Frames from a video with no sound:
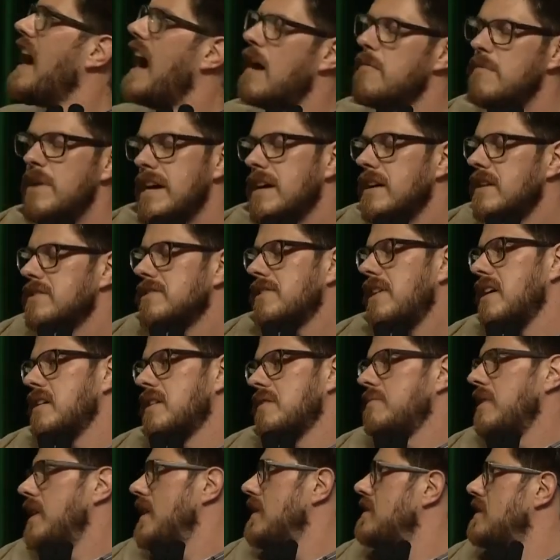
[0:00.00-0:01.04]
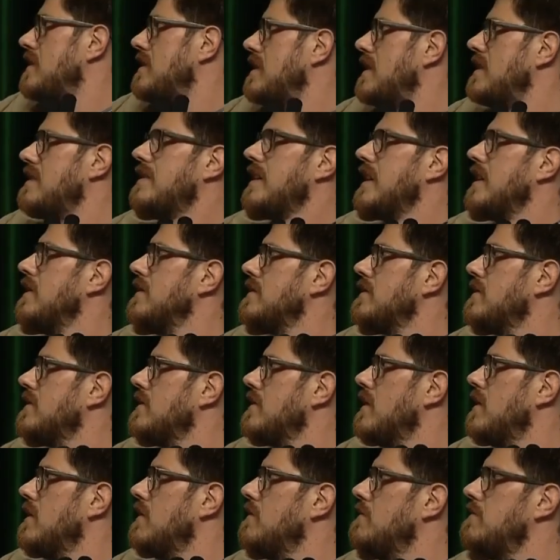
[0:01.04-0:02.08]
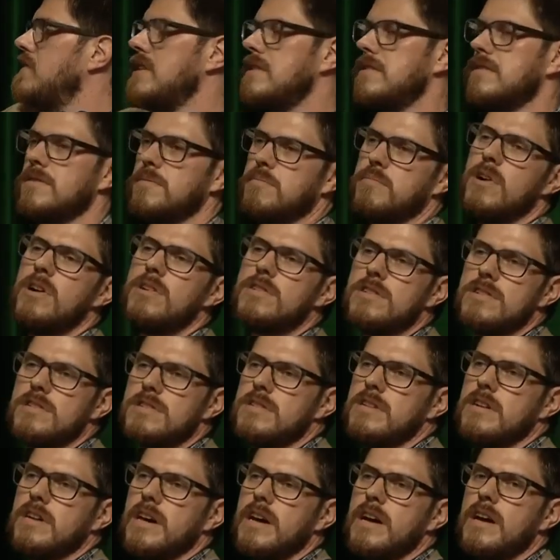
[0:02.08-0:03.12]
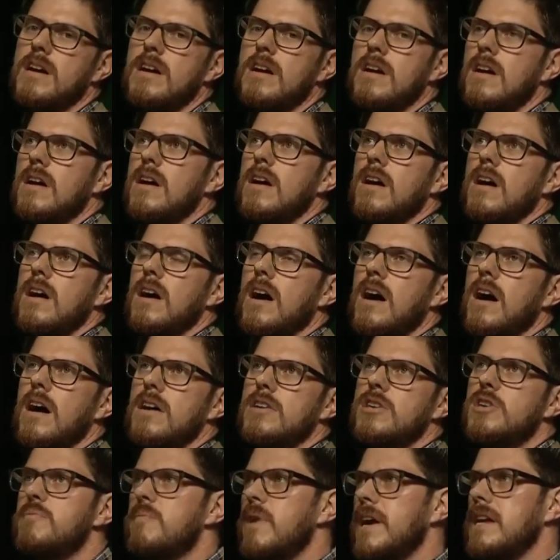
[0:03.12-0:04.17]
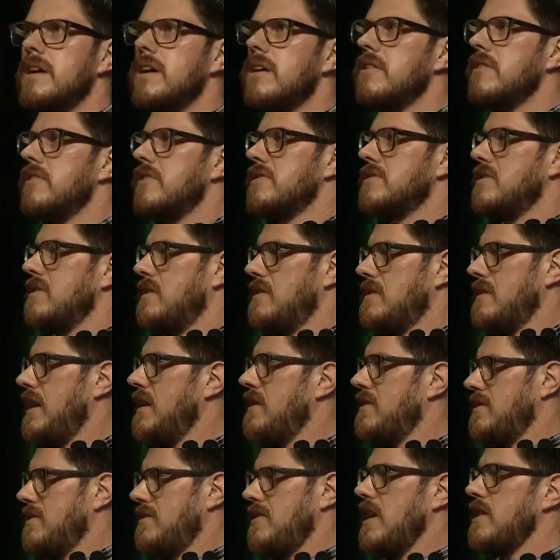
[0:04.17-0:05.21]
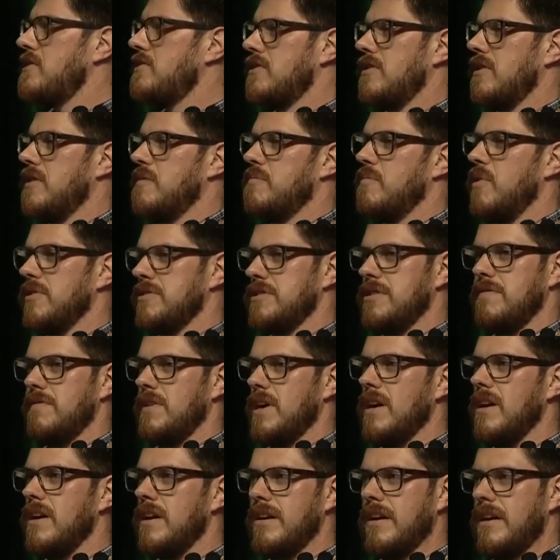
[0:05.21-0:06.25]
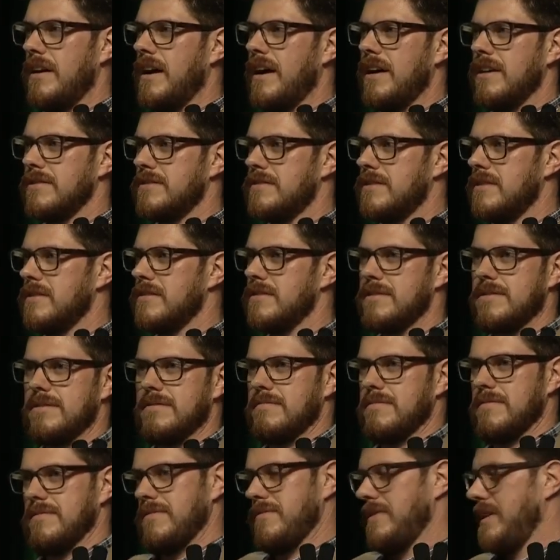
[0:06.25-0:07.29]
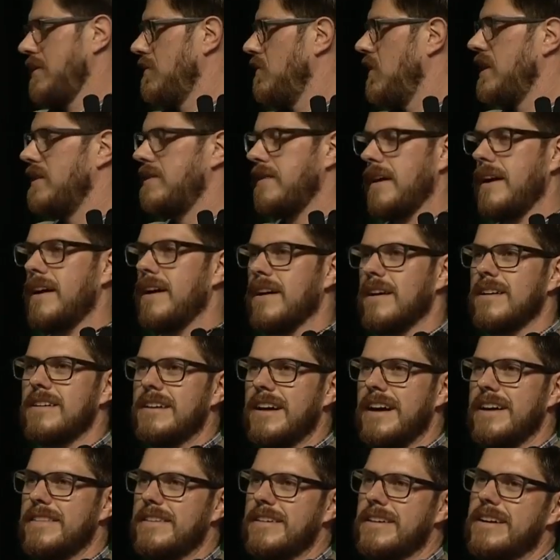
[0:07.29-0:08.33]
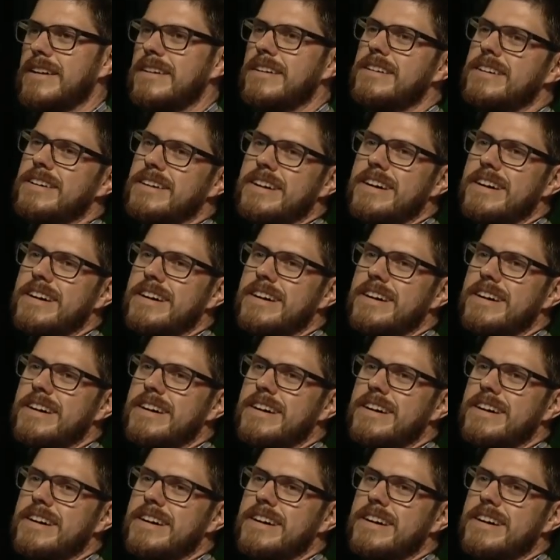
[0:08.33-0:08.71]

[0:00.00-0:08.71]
I'm not going to talk about the details of these approaches today. You may know there's an entire session on multivariate analysis, like right there, I think.